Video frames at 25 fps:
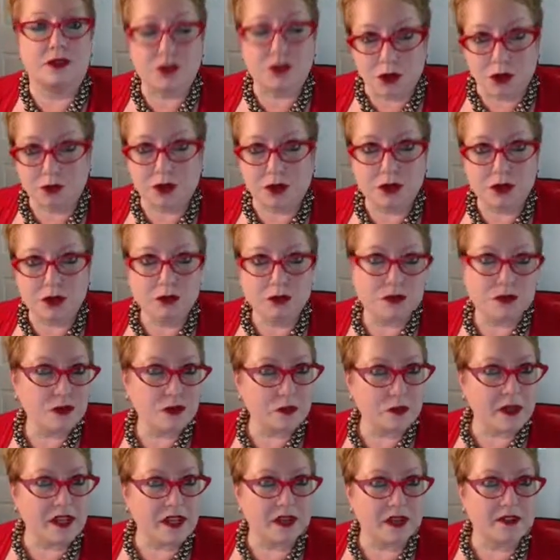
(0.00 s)
if you don't use
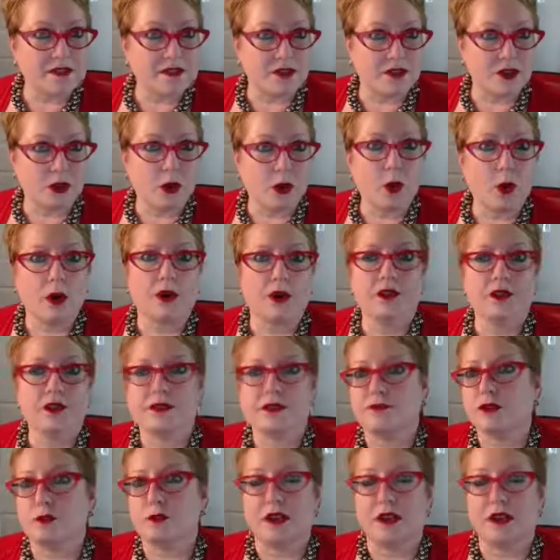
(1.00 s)
Zoom meetings in your course,